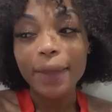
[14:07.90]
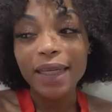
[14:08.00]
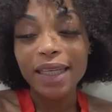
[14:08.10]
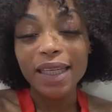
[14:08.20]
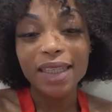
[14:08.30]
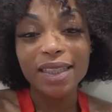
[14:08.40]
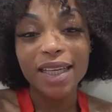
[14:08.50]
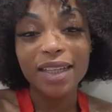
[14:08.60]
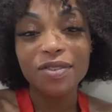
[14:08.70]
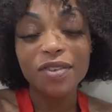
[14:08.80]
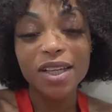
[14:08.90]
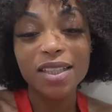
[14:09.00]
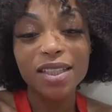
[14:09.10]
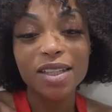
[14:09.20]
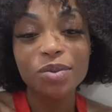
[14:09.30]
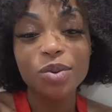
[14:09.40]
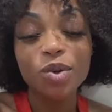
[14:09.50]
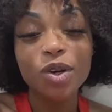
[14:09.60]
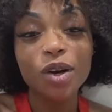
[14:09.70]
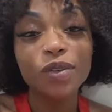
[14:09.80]
Please take advantage.
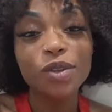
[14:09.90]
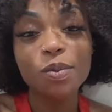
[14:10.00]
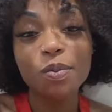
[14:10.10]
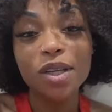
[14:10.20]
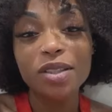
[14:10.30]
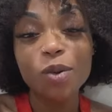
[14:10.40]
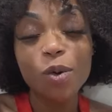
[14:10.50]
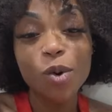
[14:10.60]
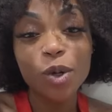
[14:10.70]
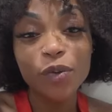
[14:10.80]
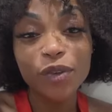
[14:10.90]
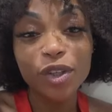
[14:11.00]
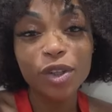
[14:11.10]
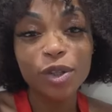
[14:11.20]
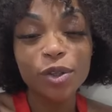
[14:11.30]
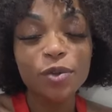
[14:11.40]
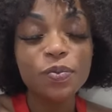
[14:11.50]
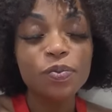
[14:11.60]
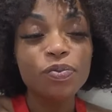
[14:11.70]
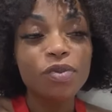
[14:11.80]
We'd love to meet all of you
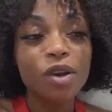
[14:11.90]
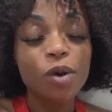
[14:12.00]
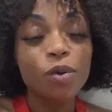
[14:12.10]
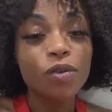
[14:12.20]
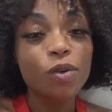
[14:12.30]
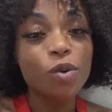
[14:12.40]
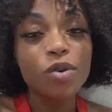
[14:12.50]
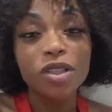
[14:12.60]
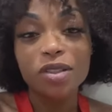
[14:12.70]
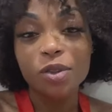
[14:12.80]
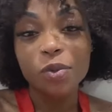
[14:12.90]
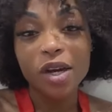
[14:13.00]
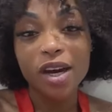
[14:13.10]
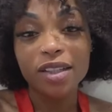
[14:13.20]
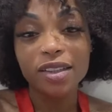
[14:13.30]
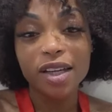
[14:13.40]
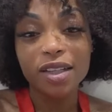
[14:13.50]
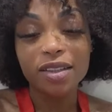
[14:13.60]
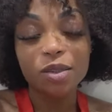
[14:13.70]
who've always stood behind us.